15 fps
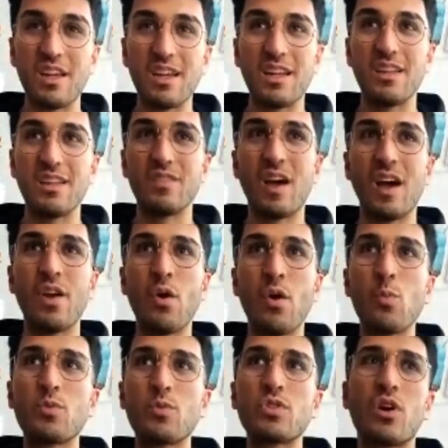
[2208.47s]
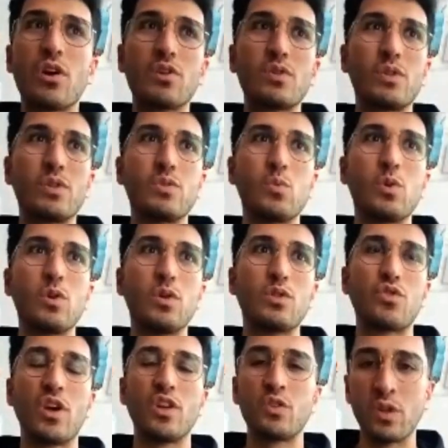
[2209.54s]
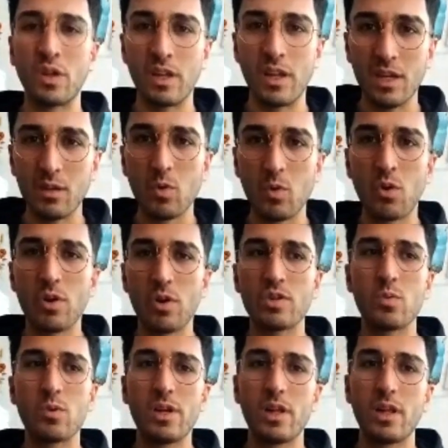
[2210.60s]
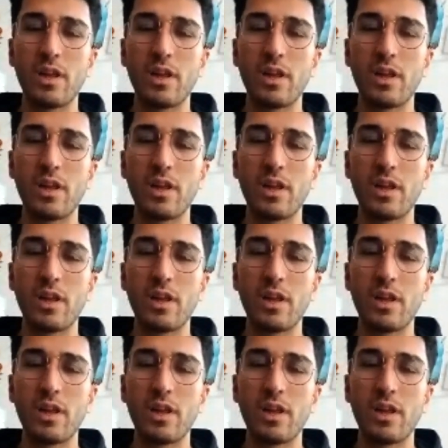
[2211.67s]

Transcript: And I hope Starseeds will try to connect more as well.